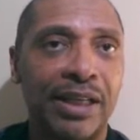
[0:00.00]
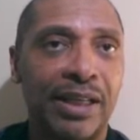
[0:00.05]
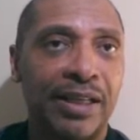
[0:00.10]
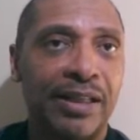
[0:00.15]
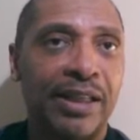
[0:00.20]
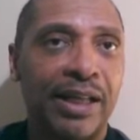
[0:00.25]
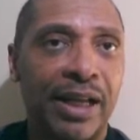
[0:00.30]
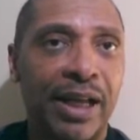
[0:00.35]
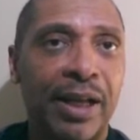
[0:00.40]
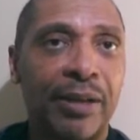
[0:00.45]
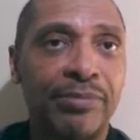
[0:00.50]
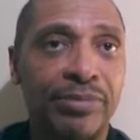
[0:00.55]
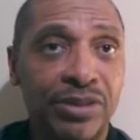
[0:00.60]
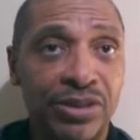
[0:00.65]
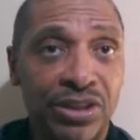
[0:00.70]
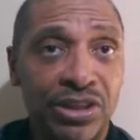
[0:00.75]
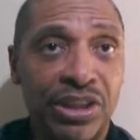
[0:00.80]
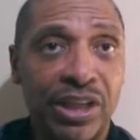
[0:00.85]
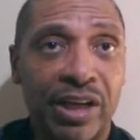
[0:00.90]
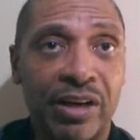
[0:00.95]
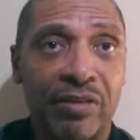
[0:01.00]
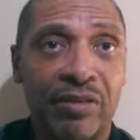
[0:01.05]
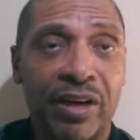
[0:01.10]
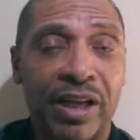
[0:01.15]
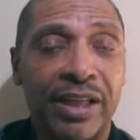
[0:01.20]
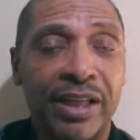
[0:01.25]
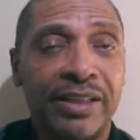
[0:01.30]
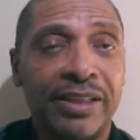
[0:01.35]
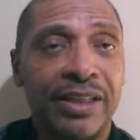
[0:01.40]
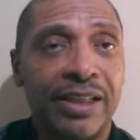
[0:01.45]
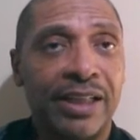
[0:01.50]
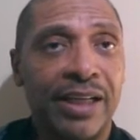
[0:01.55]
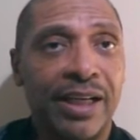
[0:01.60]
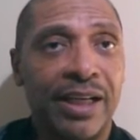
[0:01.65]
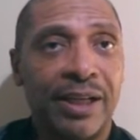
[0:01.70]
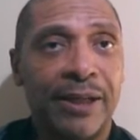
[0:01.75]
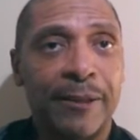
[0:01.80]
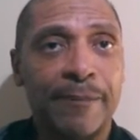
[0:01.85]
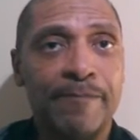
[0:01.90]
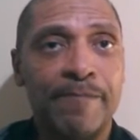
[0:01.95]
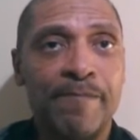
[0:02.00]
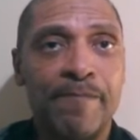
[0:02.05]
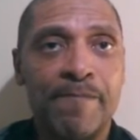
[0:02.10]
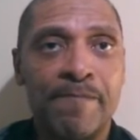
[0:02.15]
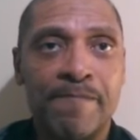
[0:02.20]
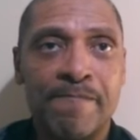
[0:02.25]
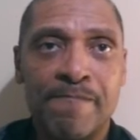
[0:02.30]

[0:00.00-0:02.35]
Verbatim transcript: that helps generate um,